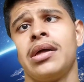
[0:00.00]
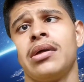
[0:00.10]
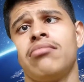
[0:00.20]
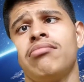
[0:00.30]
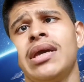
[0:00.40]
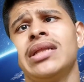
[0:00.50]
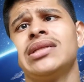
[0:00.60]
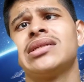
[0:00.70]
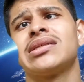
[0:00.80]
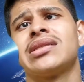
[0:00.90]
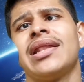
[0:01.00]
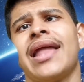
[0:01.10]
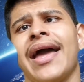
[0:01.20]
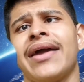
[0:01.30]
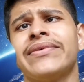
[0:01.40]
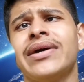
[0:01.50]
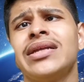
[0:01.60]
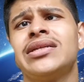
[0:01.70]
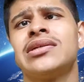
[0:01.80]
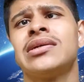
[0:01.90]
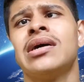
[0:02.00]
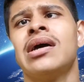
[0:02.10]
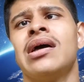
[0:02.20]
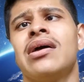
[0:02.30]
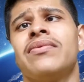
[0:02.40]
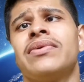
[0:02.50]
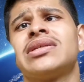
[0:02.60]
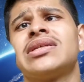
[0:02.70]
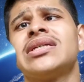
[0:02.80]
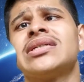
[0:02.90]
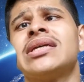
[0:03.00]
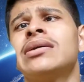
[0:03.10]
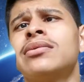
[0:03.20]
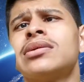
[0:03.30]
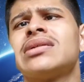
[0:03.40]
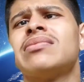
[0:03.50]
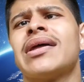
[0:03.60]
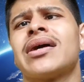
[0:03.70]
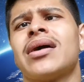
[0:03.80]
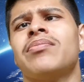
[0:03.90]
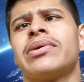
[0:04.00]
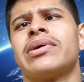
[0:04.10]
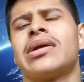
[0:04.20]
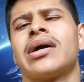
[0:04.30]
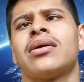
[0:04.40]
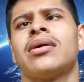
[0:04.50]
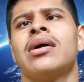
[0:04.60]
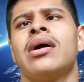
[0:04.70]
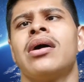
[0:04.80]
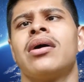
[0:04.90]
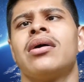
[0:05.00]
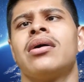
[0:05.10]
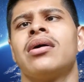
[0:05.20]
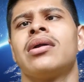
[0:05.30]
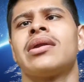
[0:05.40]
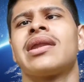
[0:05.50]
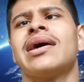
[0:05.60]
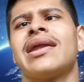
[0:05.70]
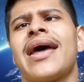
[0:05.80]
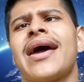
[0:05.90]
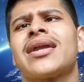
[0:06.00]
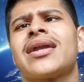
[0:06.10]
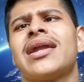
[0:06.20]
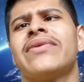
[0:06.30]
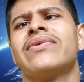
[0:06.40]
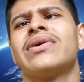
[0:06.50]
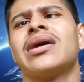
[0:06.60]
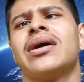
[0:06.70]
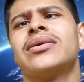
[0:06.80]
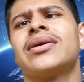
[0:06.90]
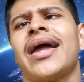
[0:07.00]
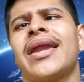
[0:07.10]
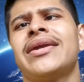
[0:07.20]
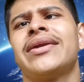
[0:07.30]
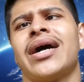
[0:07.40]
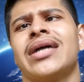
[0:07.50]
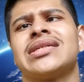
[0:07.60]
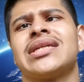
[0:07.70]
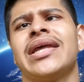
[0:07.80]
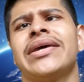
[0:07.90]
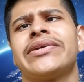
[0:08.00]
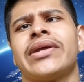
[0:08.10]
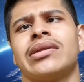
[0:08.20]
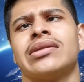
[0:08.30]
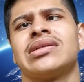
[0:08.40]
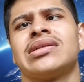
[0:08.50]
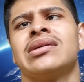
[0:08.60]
means the language which is used by the computer directly without any translations.